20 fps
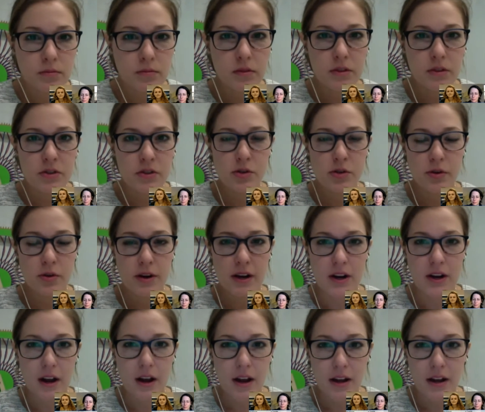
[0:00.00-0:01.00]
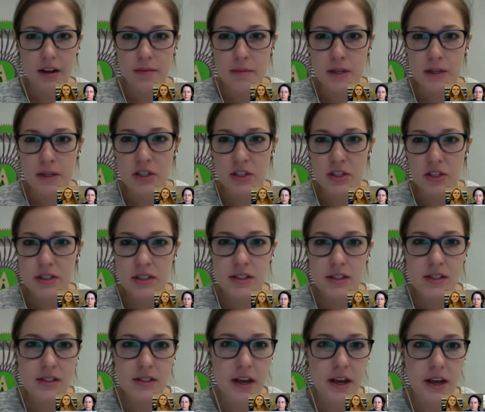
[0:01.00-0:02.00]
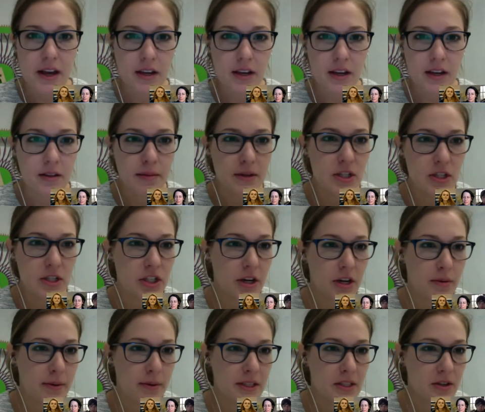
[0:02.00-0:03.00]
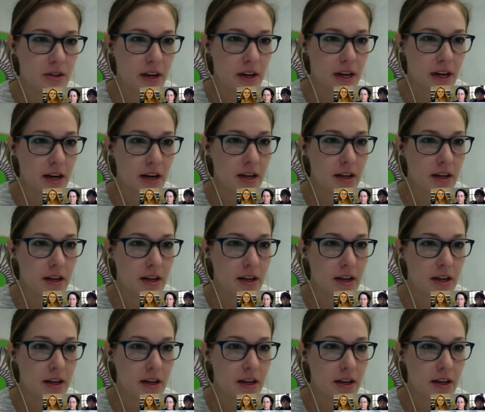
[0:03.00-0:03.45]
Sure. Just a sec. Share the screen.